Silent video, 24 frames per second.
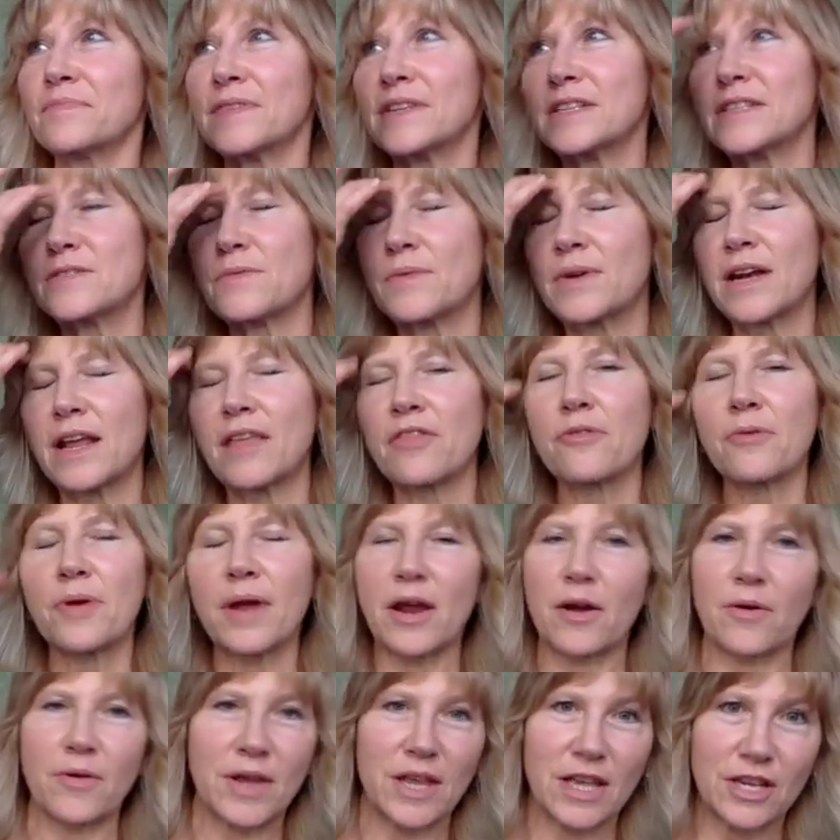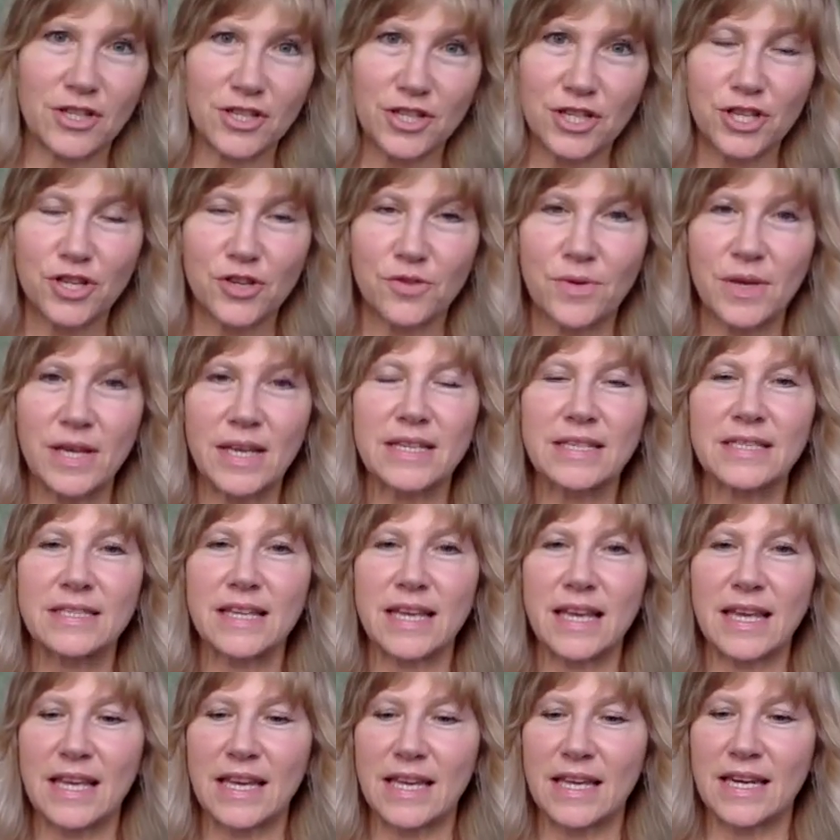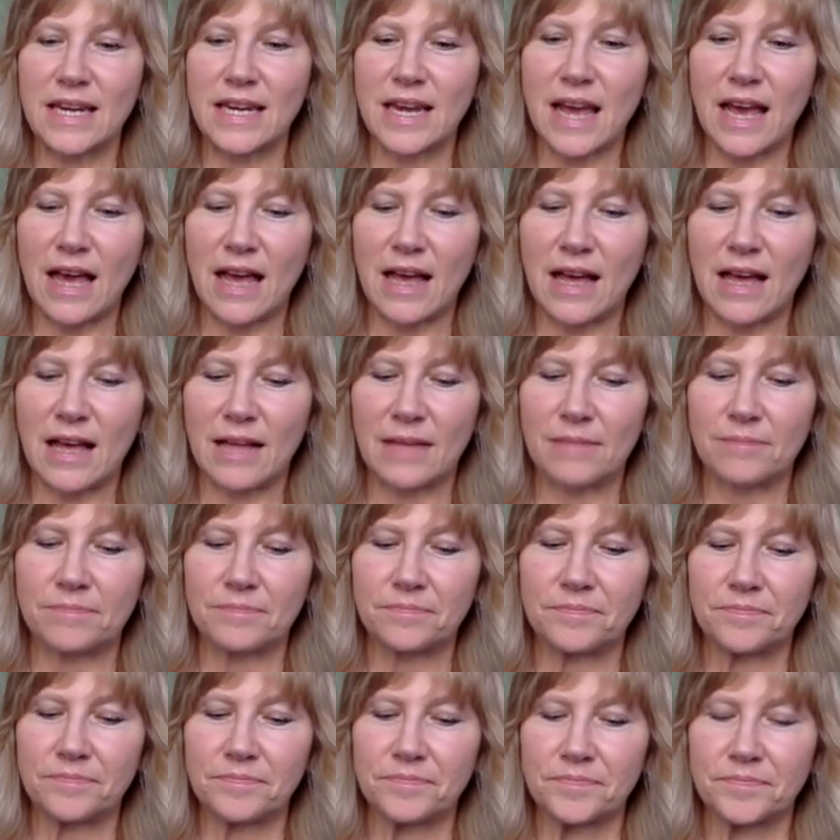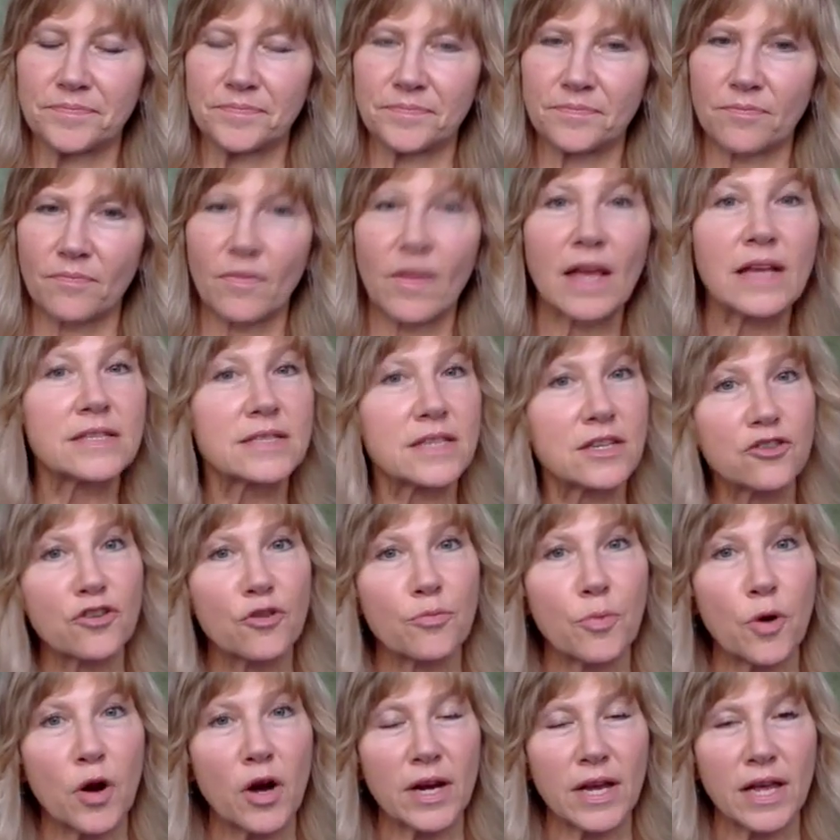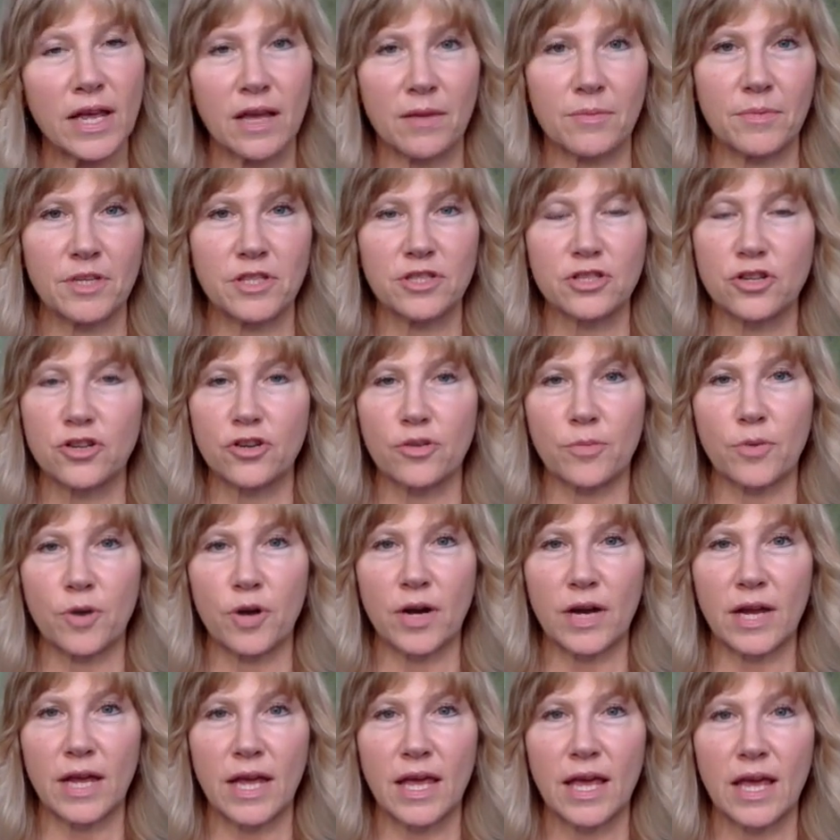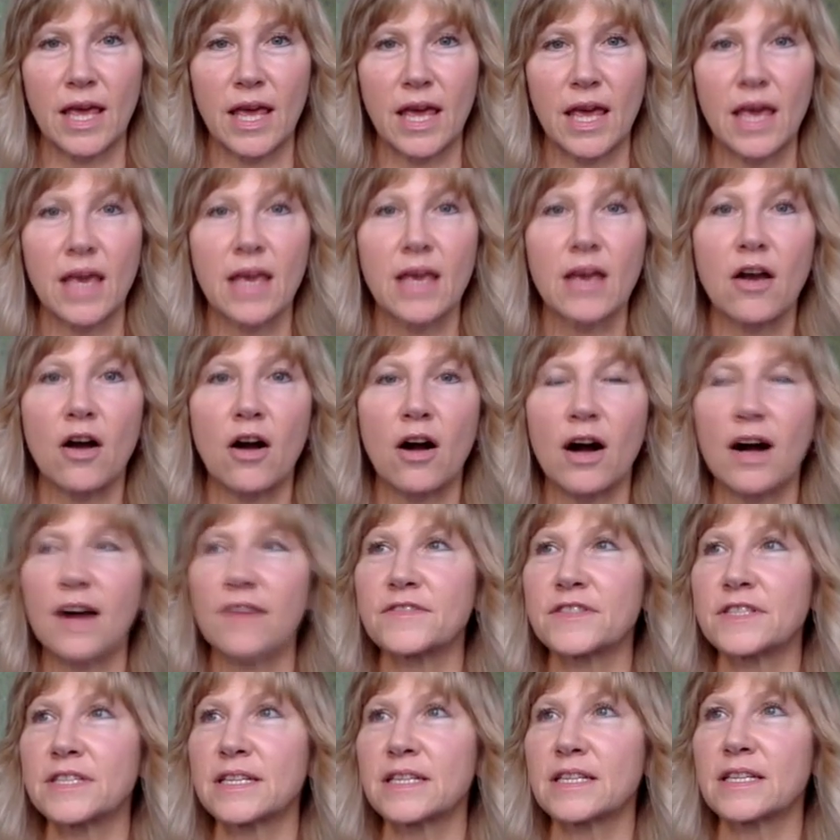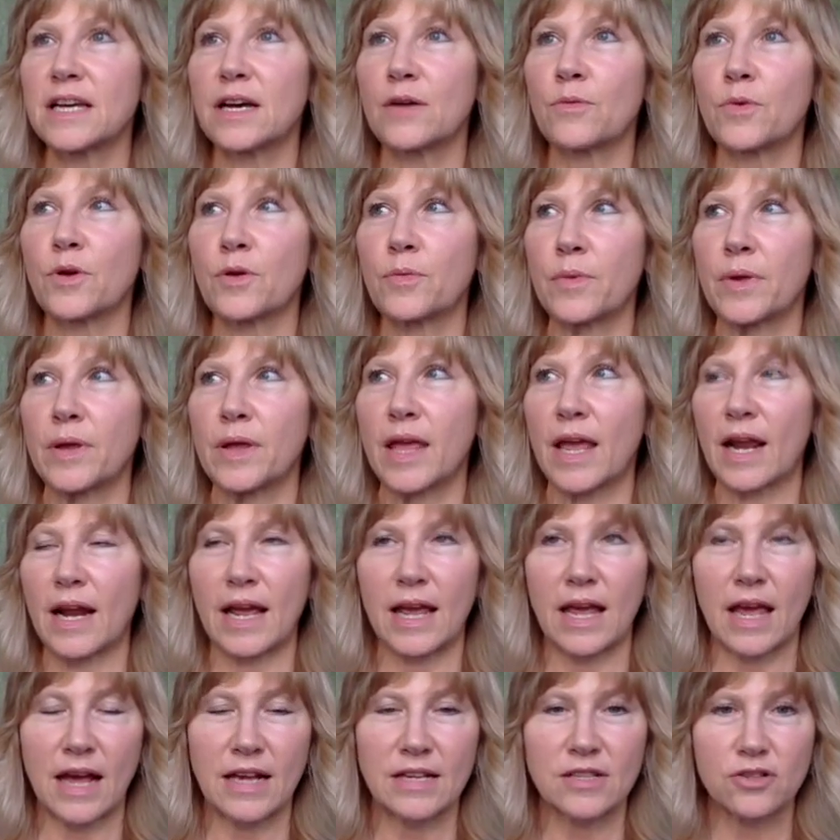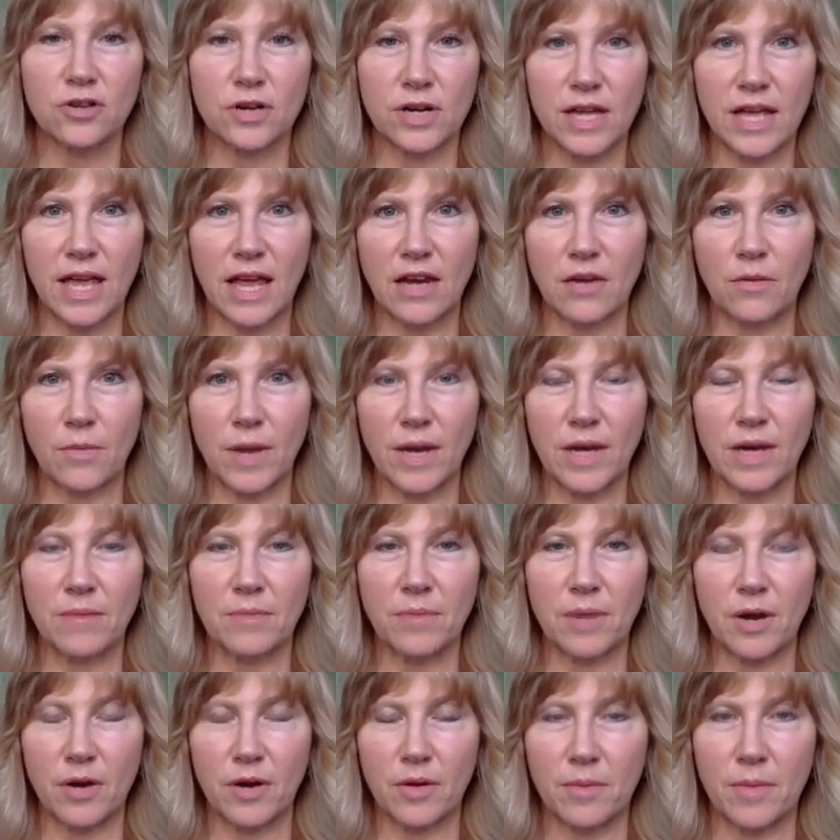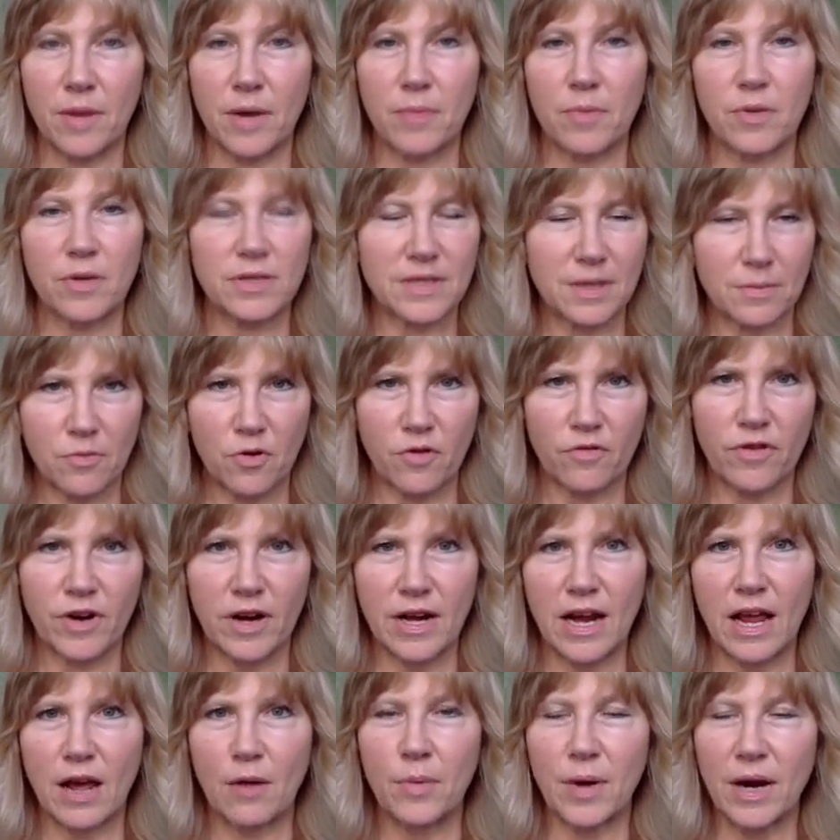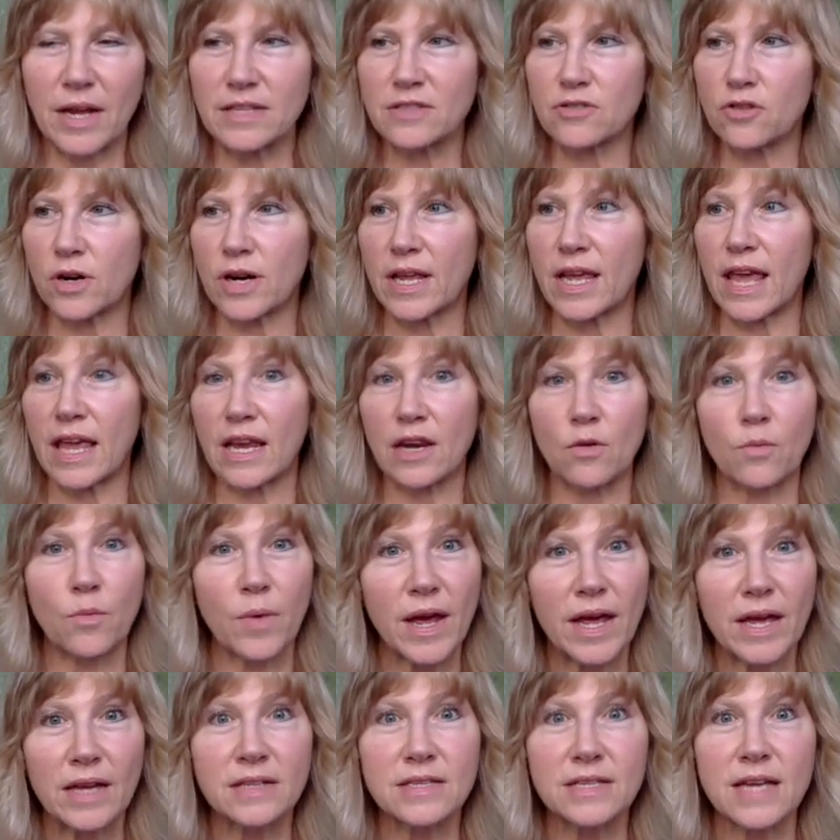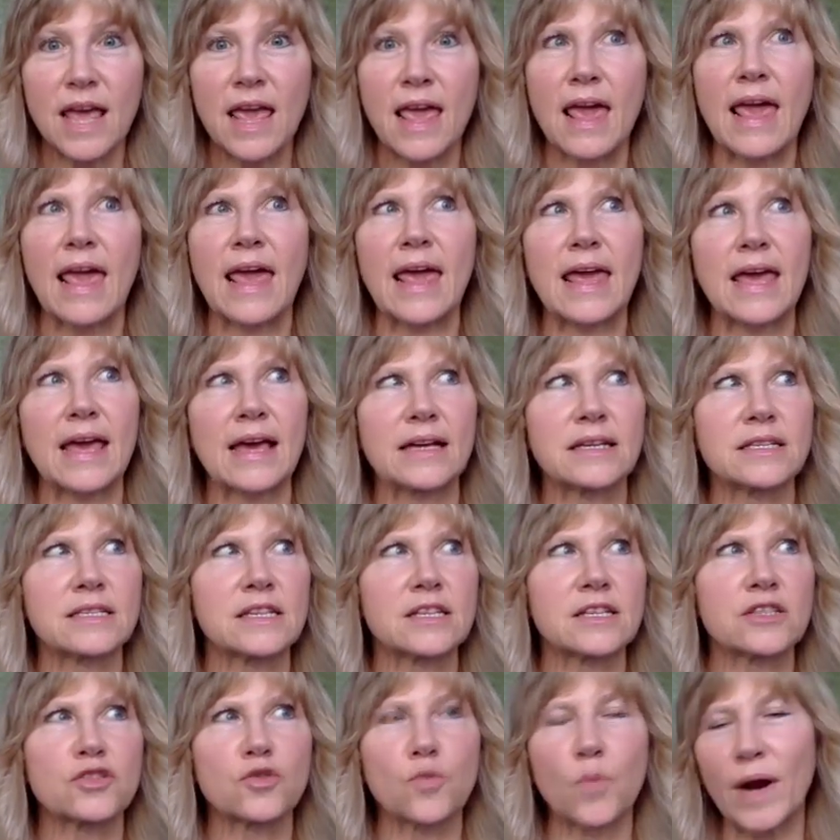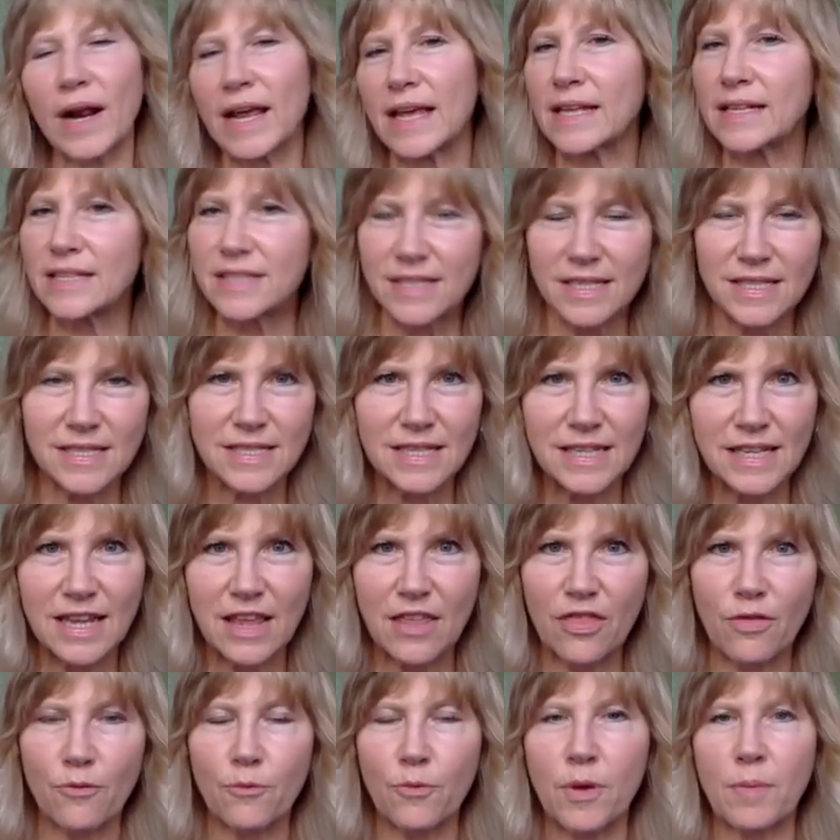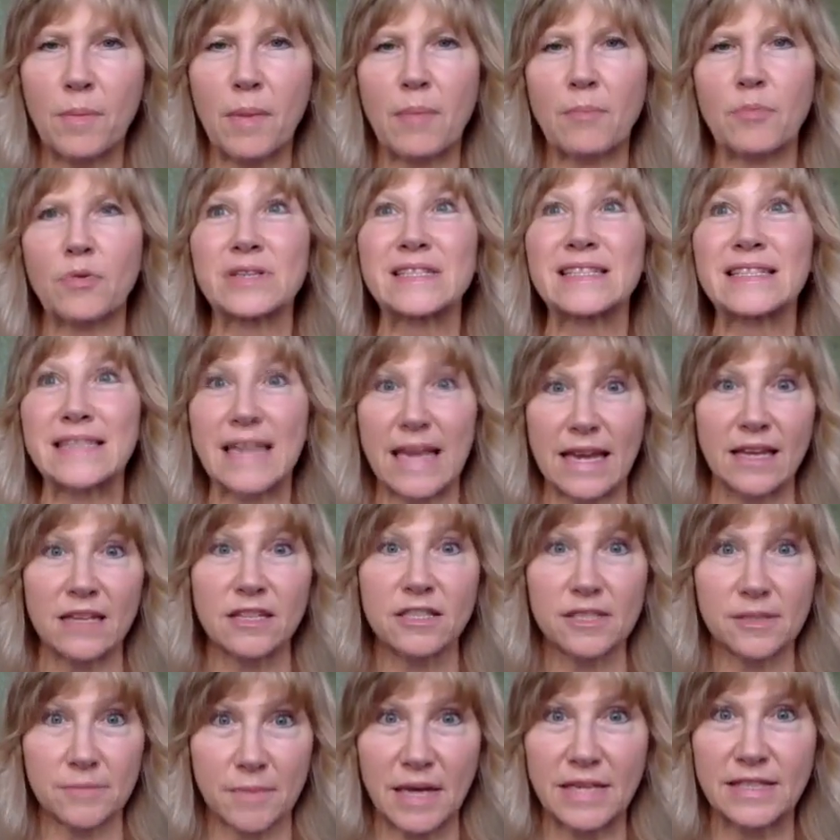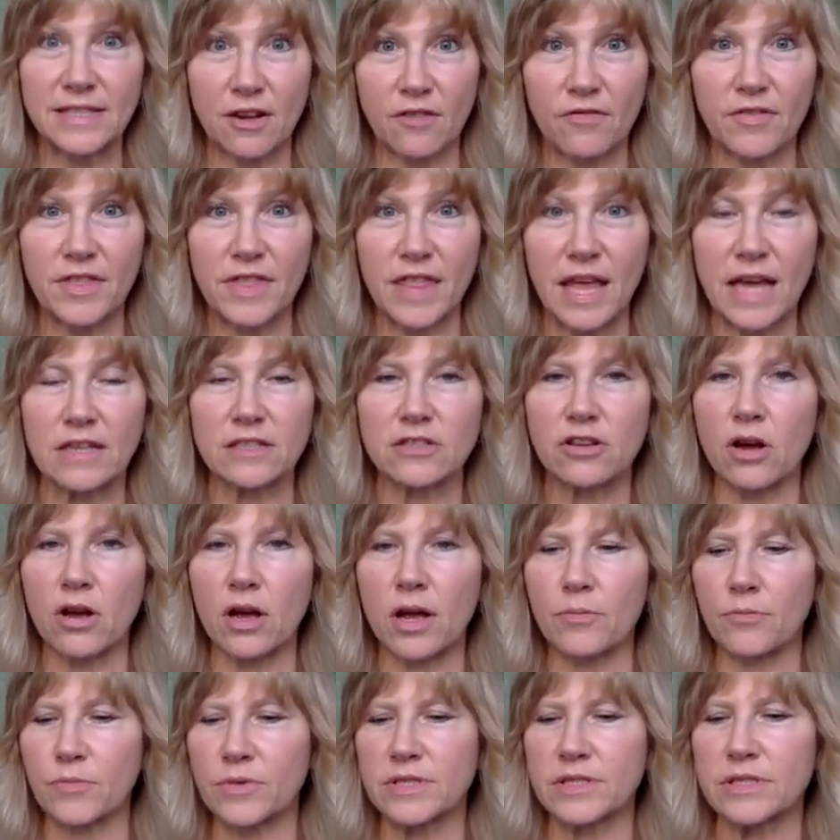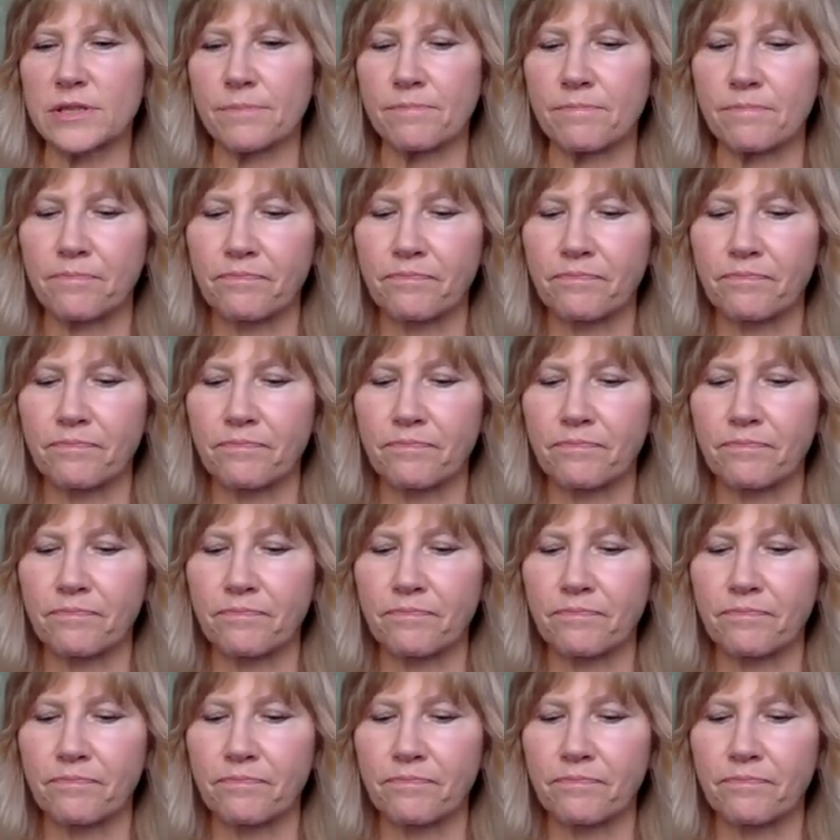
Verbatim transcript: So another area too is in um, is in your body image in your body. Often, when we like, I started gaining weight in perimenopause, I'm over it now, but I started gaining weight. And so, what I consistently remember saying to myself at that time was,